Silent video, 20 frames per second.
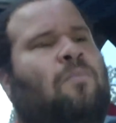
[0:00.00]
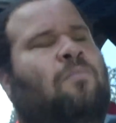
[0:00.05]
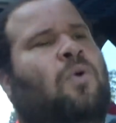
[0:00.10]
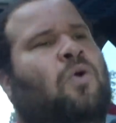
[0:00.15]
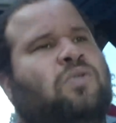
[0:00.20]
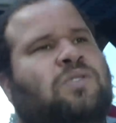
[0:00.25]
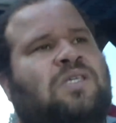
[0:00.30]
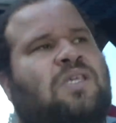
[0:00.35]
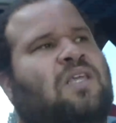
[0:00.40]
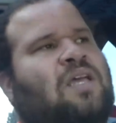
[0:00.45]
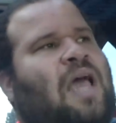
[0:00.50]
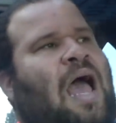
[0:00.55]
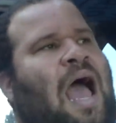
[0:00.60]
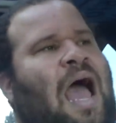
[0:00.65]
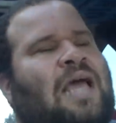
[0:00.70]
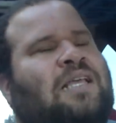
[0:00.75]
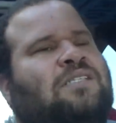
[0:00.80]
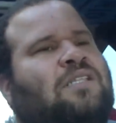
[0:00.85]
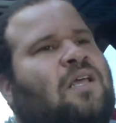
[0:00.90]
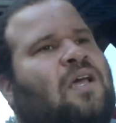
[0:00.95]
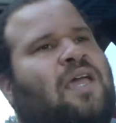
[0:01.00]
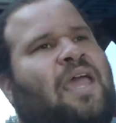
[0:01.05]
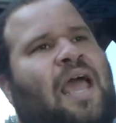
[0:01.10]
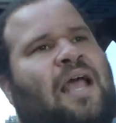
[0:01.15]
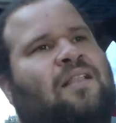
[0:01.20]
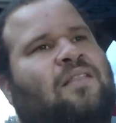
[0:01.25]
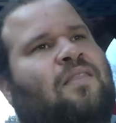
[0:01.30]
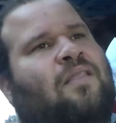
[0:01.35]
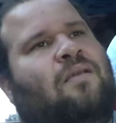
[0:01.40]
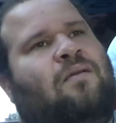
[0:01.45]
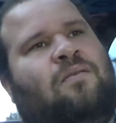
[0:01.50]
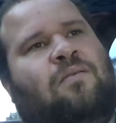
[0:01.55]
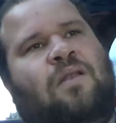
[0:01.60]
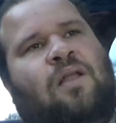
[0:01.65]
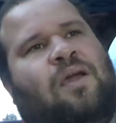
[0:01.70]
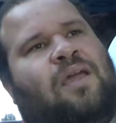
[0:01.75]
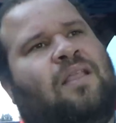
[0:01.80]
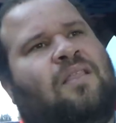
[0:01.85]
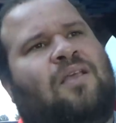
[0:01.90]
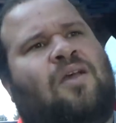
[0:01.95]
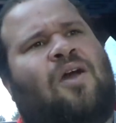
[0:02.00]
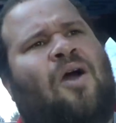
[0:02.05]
Most of the guys look at the